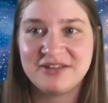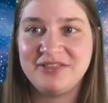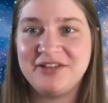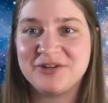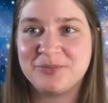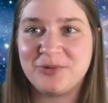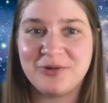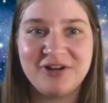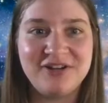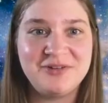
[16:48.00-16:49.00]

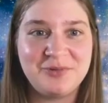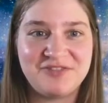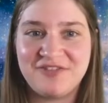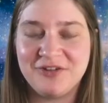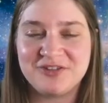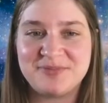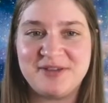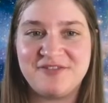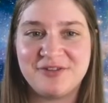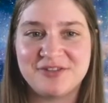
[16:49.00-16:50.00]
leaderboard with Fearless
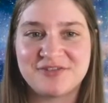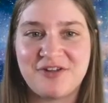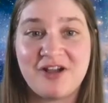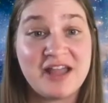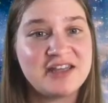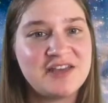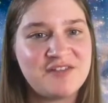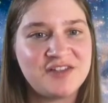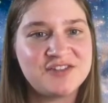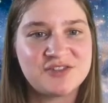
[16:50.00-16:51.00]
Bee, Fearless Frog, and
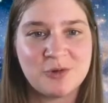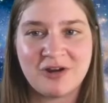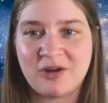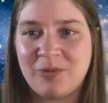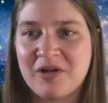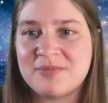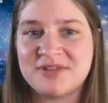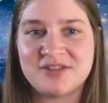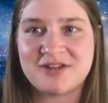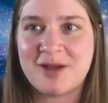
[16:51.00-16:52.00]
Giving Stork. Welcome
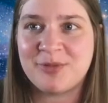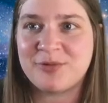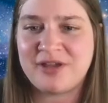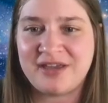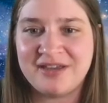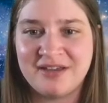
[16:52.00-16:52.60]
to the top 3.